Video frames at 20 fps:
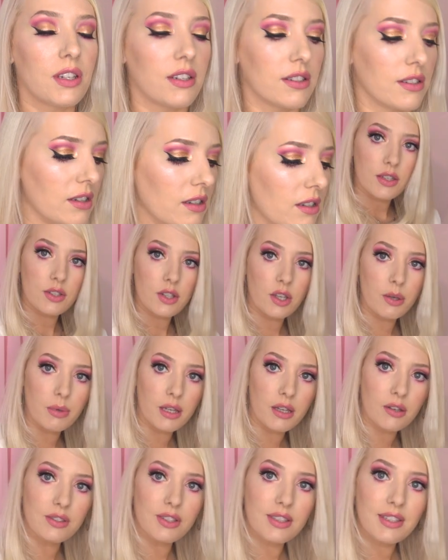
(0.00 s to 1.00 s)
doesn't. So you'll be
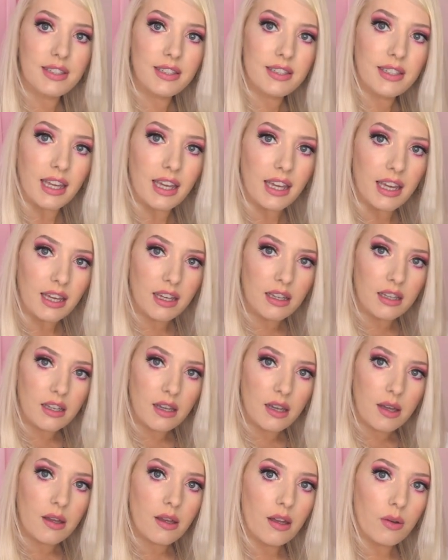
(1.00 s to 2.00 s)
able to see,
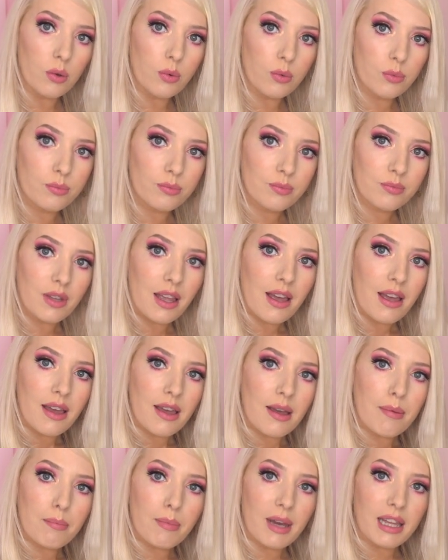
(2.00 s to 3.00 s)
ooh,
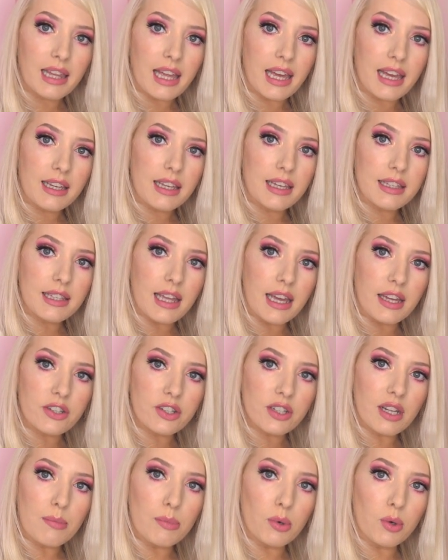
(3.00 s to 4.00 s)
my leg is
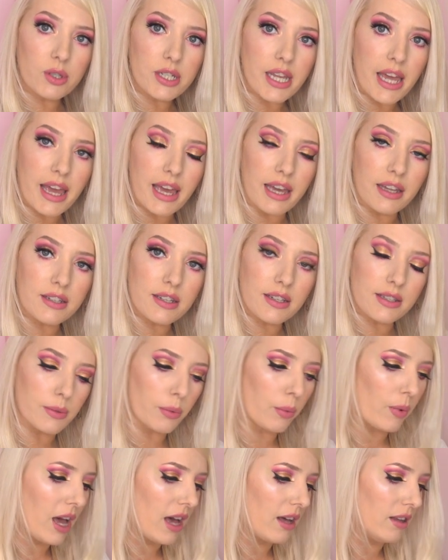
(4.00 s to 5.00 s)
actually more tanned as
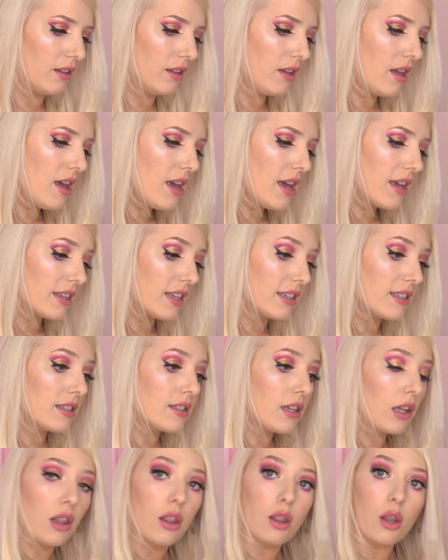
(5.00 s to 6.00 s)
well. This
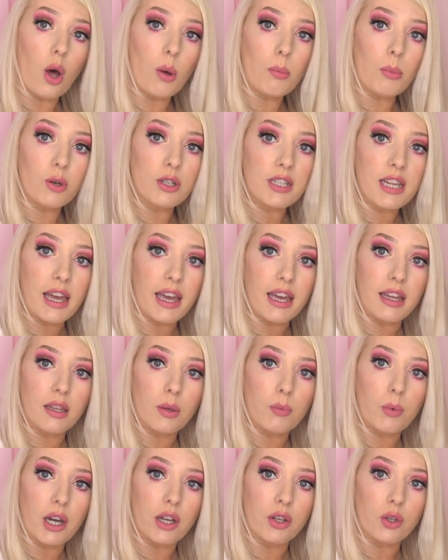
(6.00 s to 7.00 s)
is a lot more tan
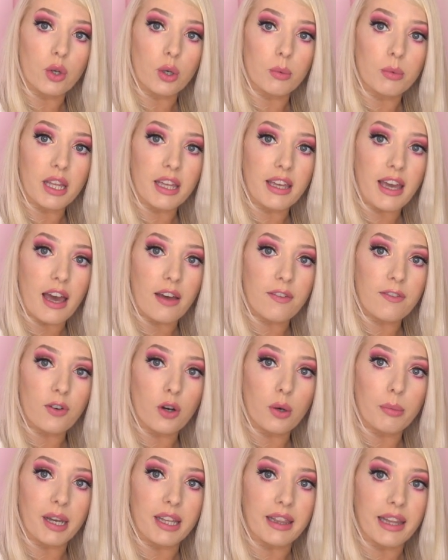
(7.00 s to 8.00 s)
than what I normally get
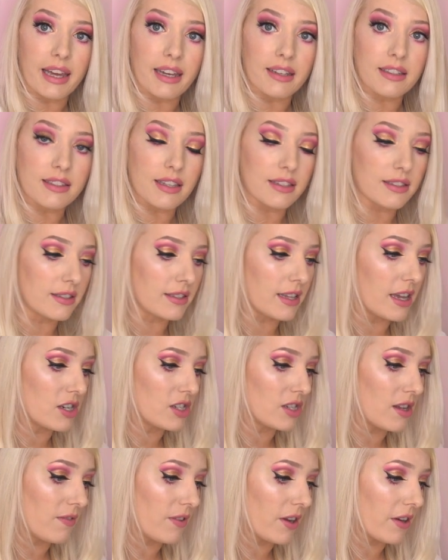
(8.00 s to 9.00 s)
for my legs. This is
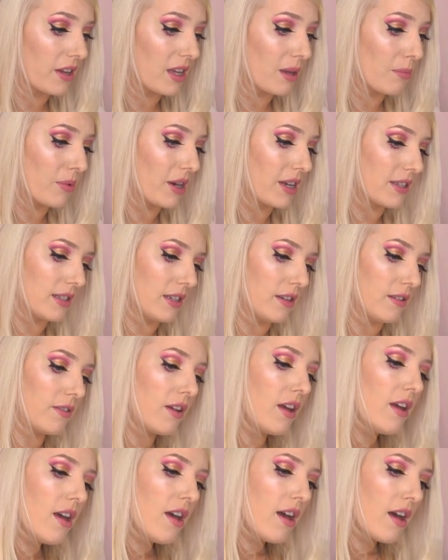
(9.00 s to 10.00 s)
actually very impressive.
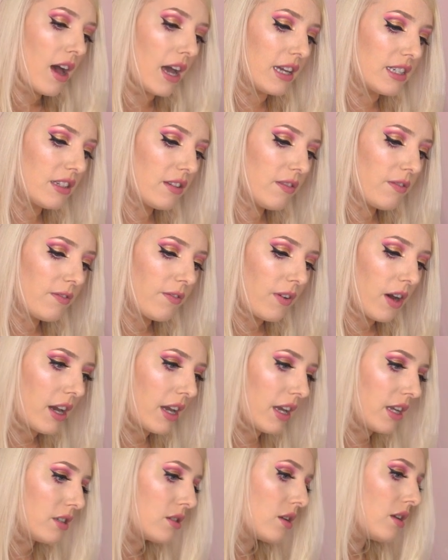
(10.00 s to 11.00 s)
I didn't
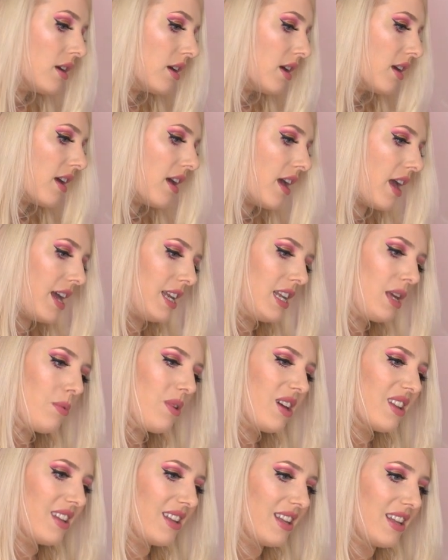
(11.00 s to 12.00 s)
find
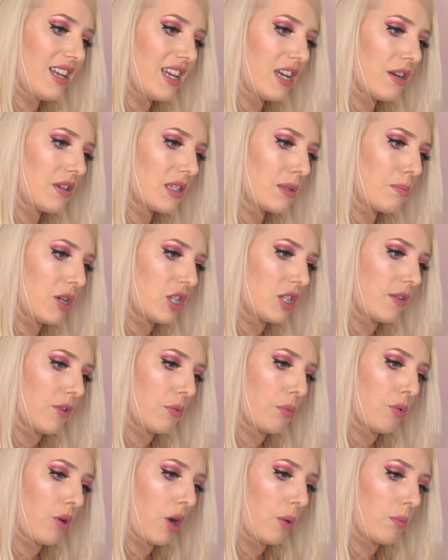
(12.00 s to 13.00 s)
anywhere near as much of
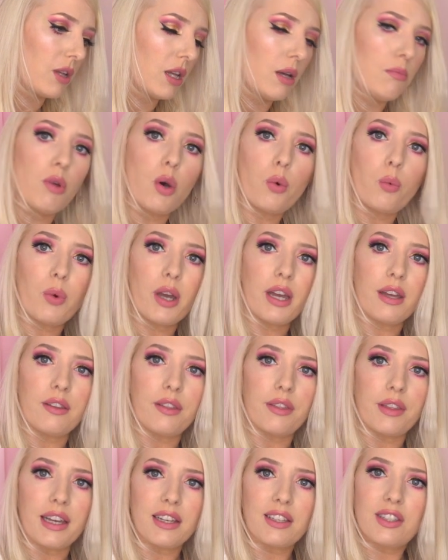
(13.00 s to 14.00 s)
a problem
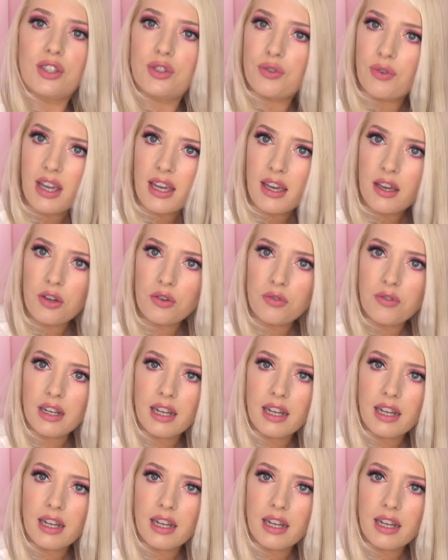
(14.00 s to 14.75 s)
with like streaking or